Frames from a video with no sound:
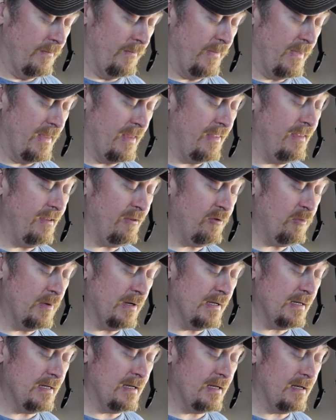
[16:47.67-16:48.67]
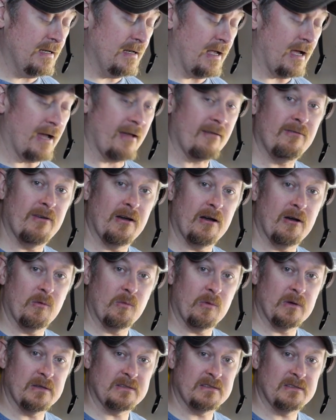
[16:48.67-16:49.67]
This one I felt
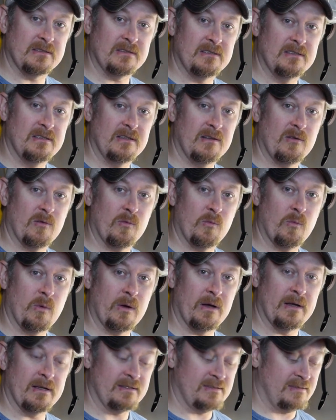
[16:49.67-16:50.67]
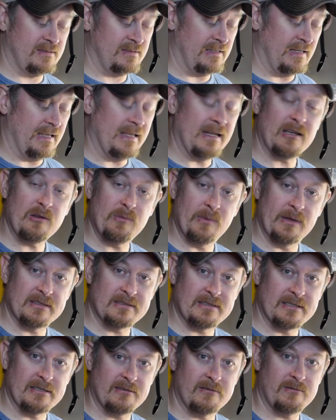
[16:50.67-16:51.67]
was
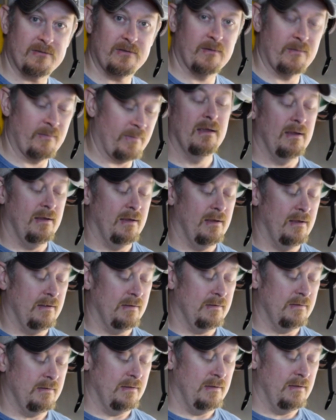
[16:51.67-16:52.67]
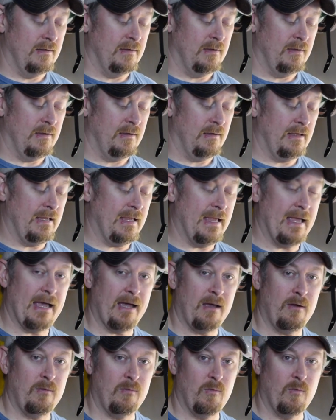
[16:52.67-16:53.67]
inexpensive. It
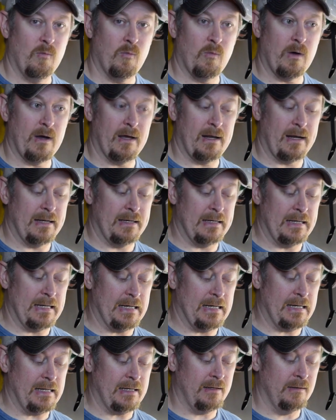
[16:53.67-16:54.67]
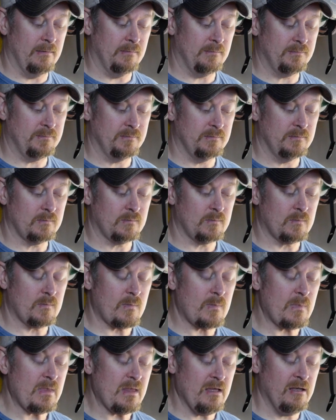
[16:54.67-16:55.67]
had what I needed
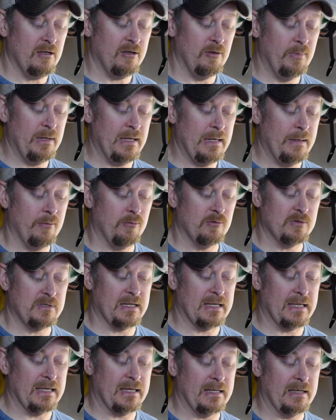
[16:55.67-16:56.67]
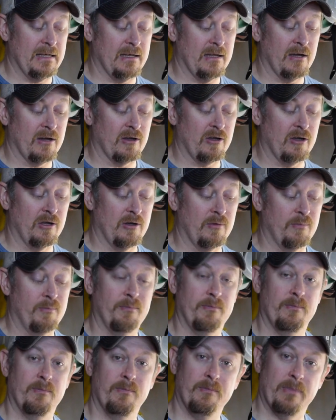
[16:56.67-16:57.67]
to be able to get a good
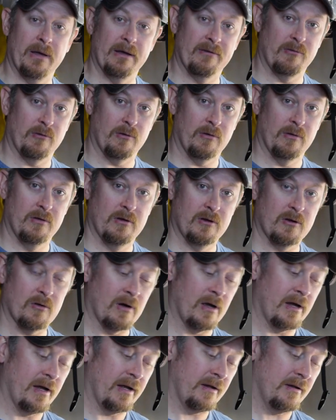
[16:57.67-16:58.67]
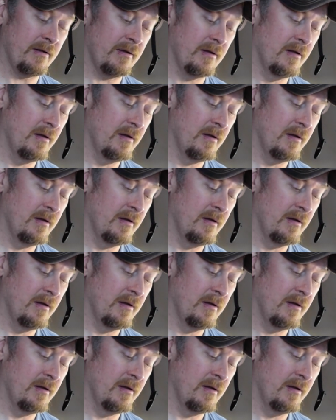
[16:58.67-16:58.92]
bevel grind.